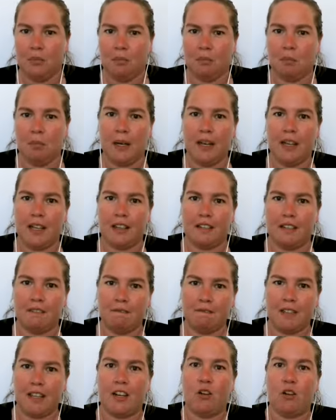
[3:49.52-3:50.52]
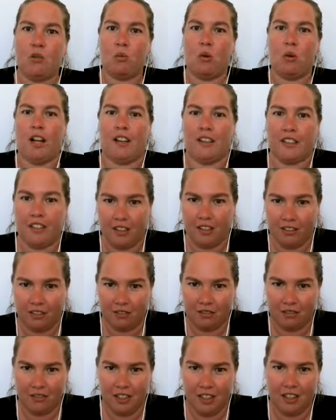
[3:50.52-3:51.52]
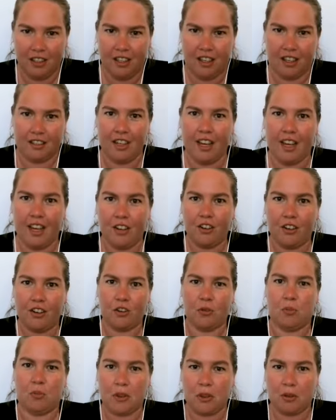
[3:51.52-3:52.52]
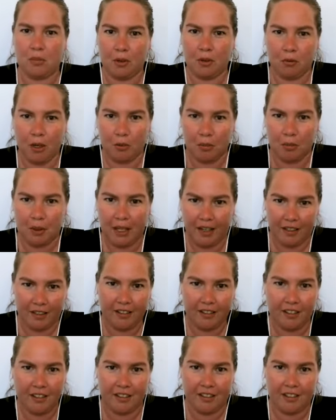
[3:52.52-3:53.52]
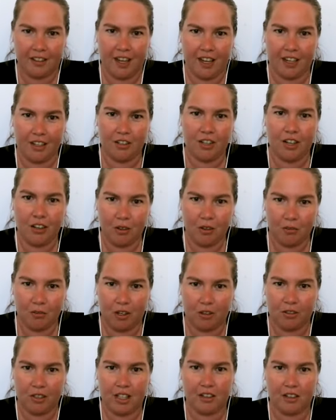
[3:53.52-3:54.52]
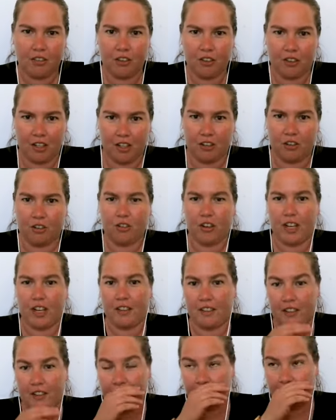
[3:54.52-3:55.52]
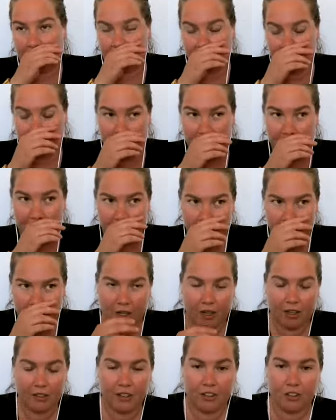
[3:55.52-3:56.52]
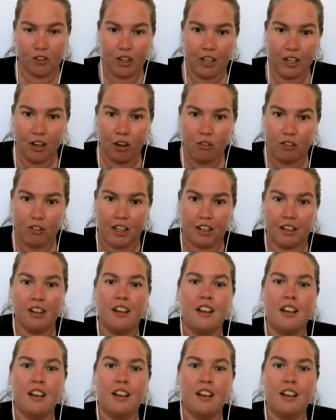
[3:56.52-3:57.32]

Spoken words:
but they don't want to. A tiger, you put them in one place and you tell them don't leave, they're going to go crazy, like we all did during COVID.